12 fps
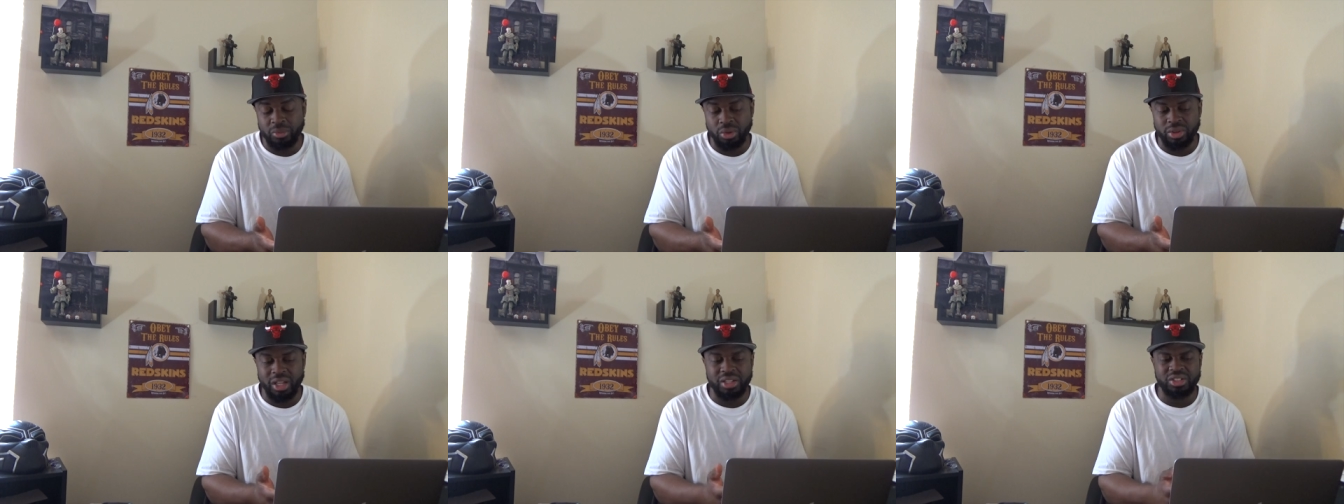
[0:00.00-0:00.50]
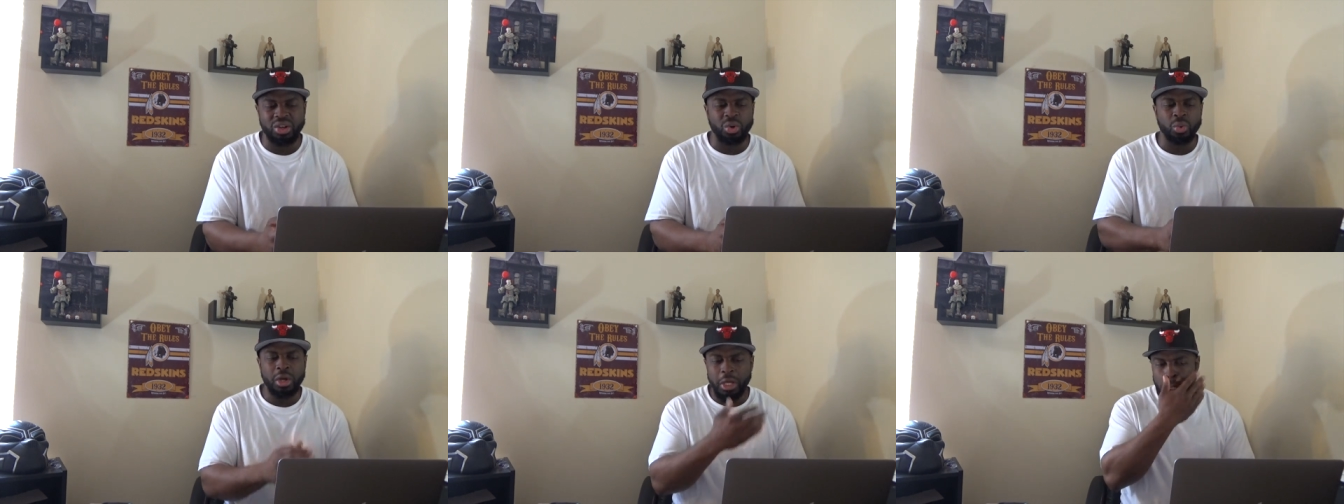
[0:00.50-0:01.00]
Okay,
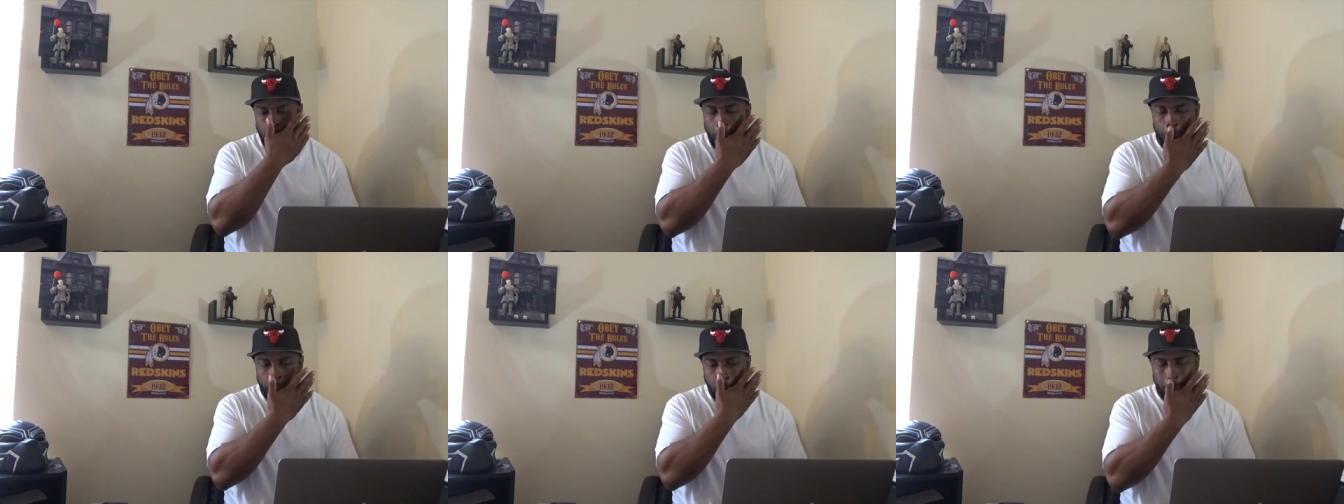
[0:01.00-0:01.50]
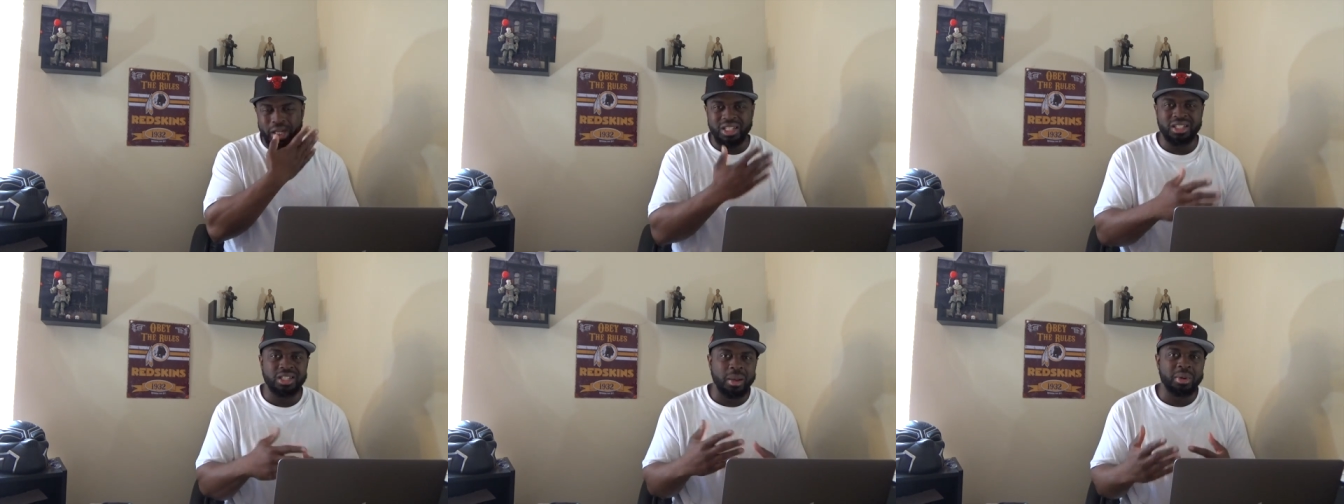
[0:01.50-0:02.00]
so you know
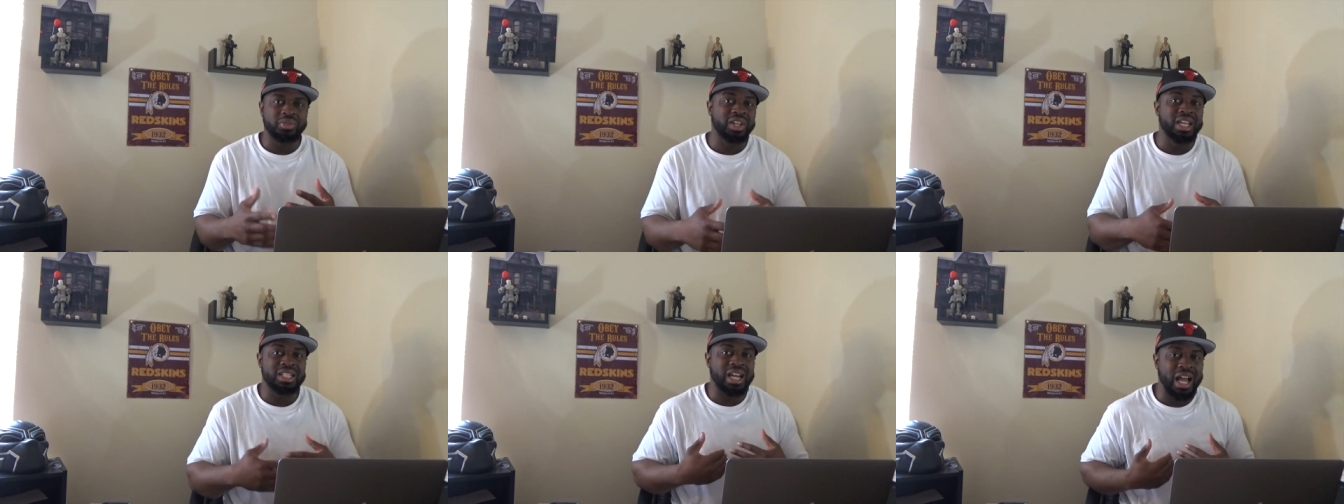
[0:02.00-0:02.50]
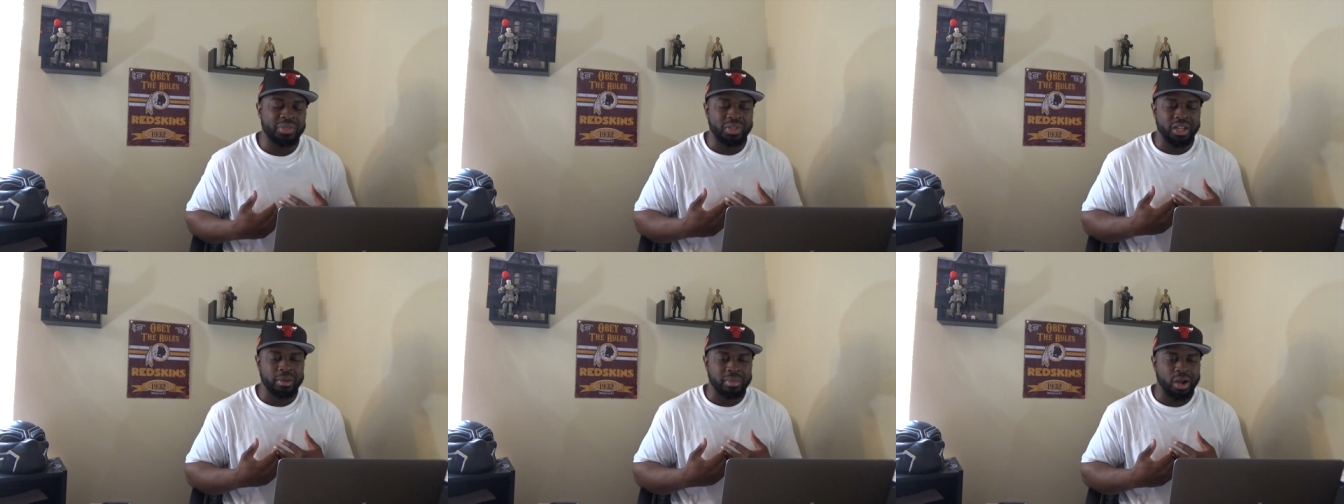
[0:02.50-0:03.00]
these are some of the things that I
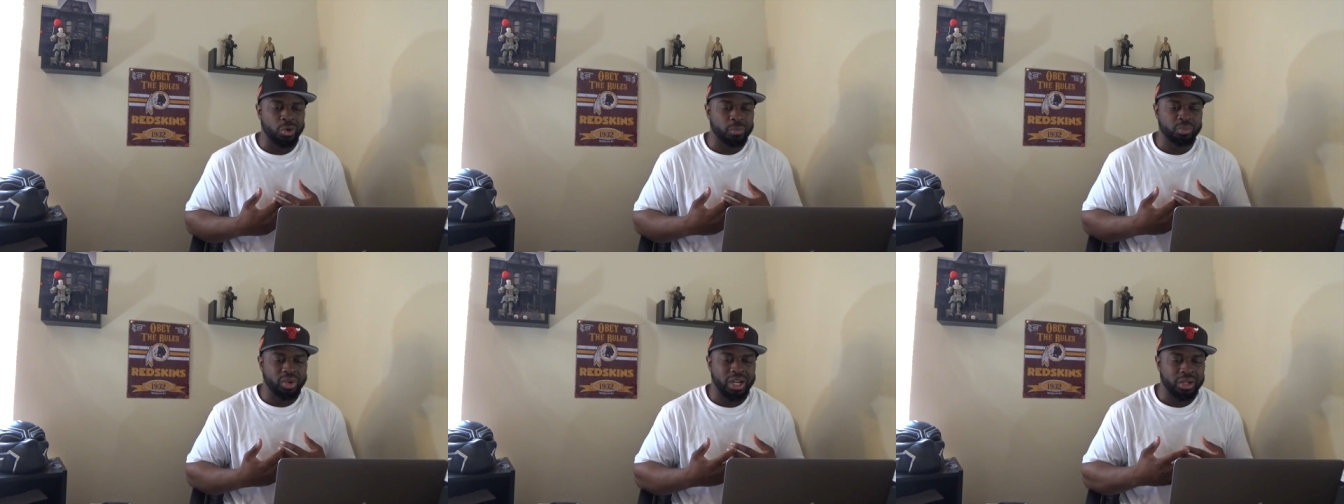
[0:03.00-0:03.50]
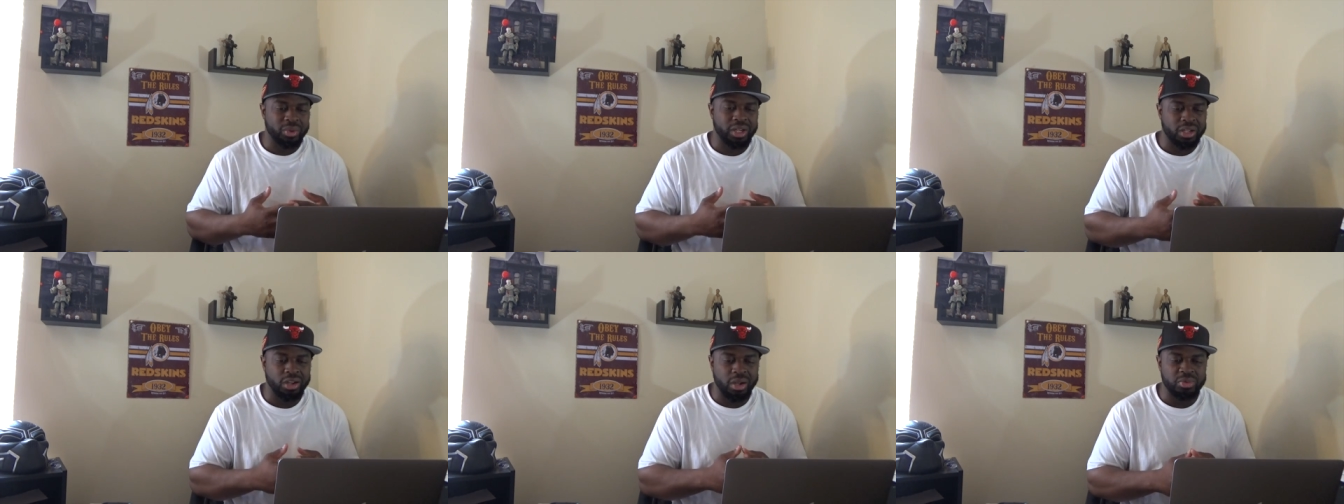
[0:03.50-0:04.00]
think about when it, when
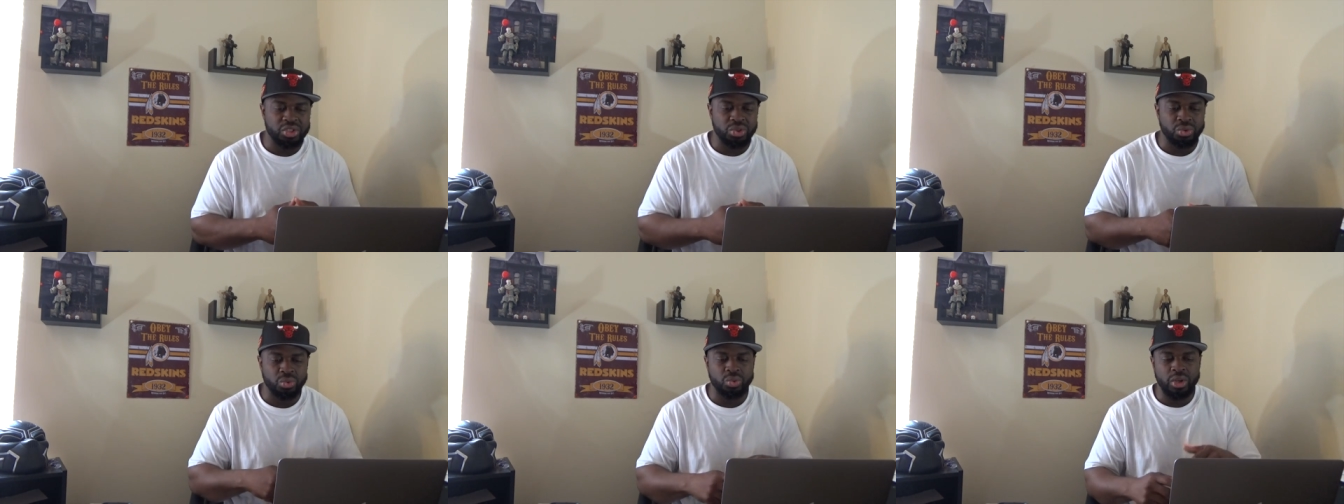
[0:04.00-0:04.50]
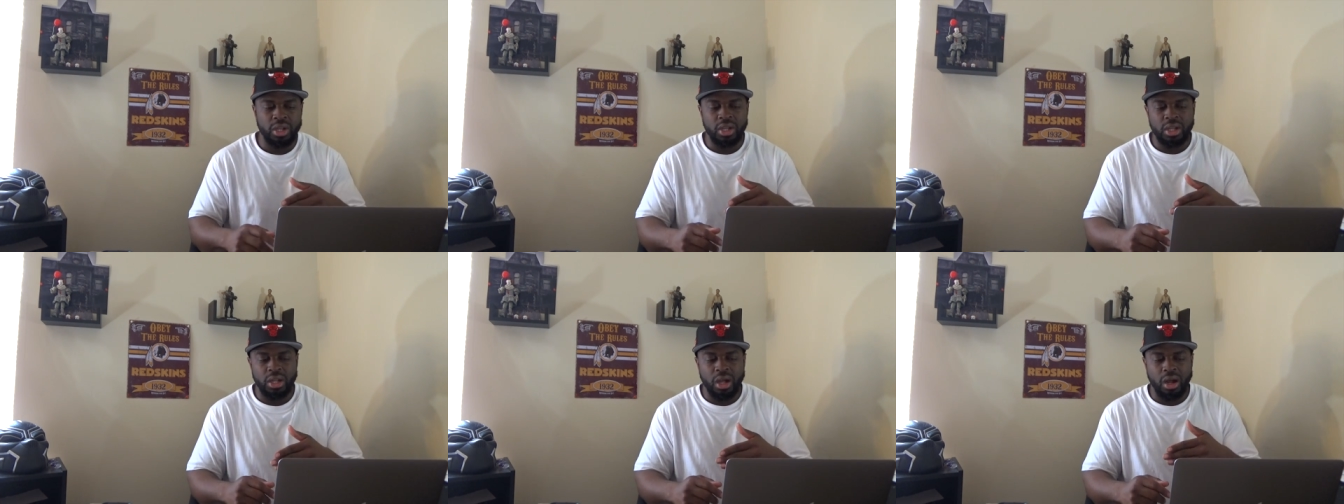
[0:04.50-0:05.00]
it comes
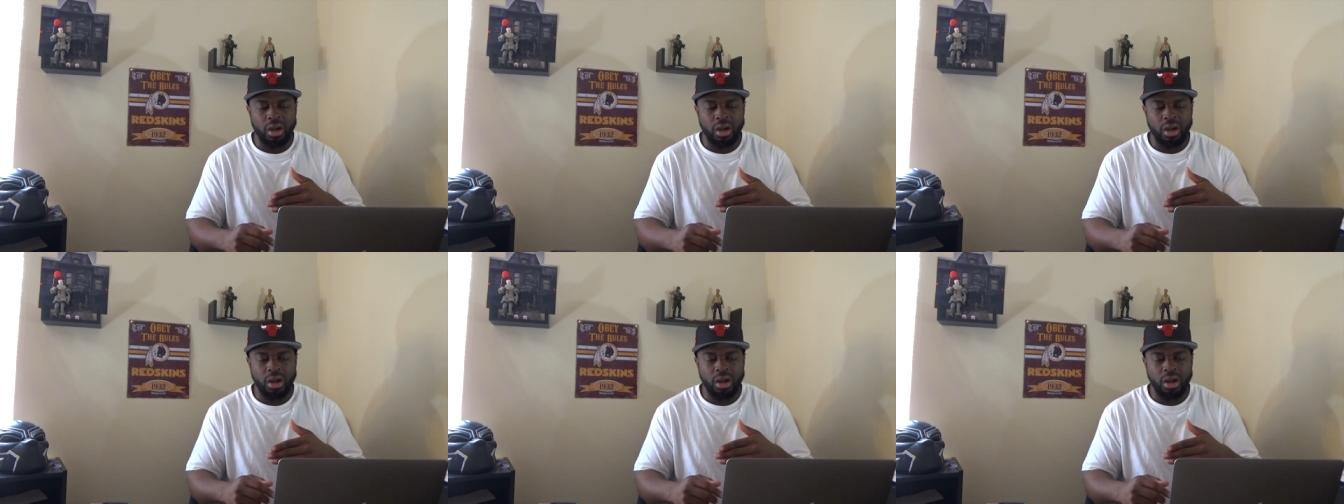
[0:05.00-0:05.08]
to